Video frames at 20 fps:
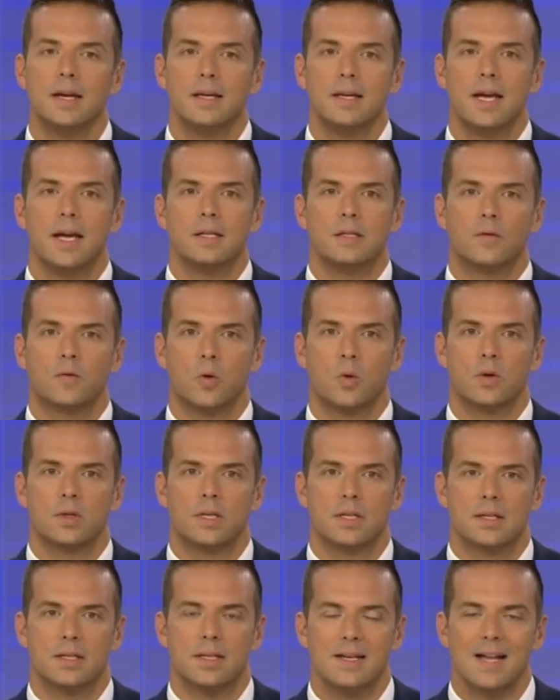Gaetz, of
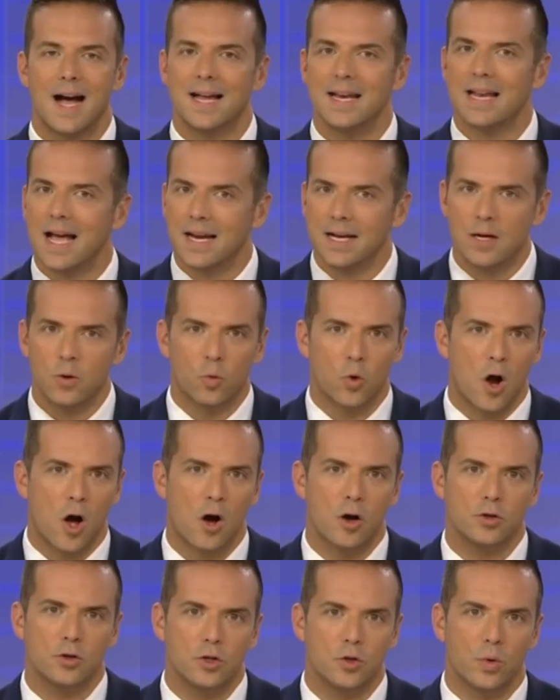course, has denied any
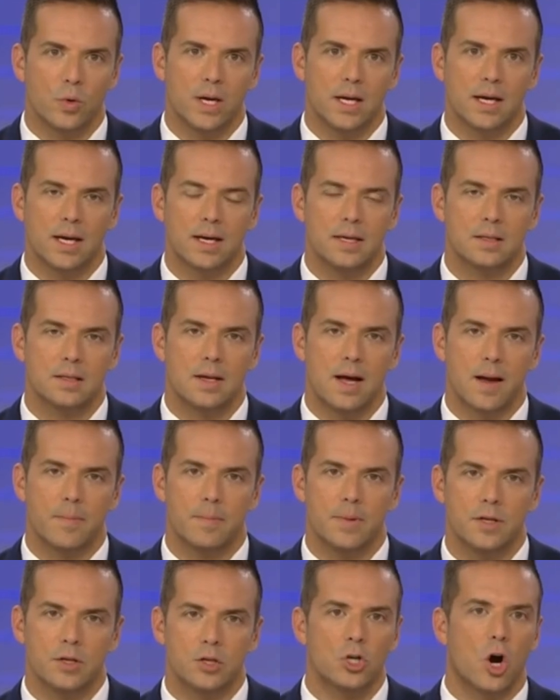wrongdoing and has
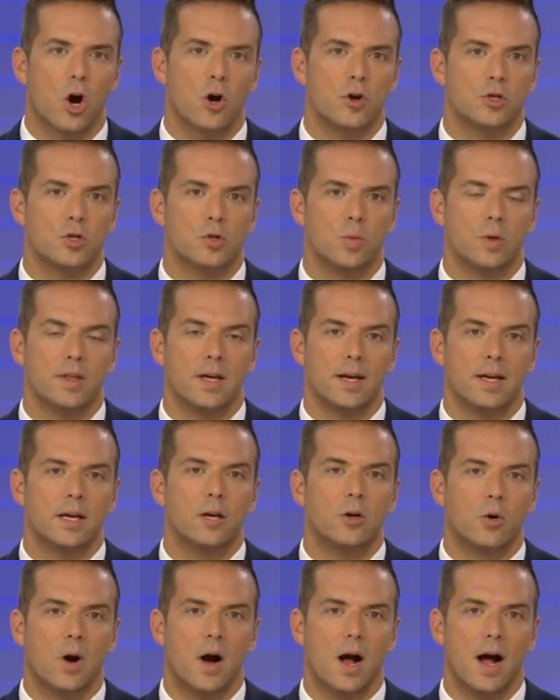not been charged with
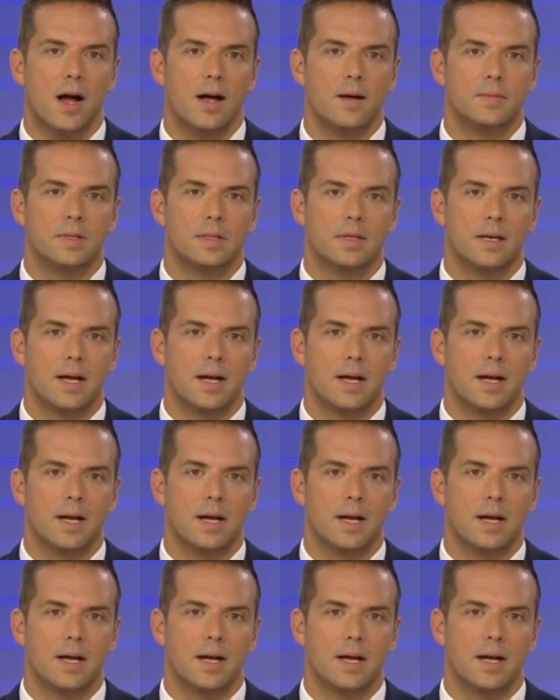any crimes.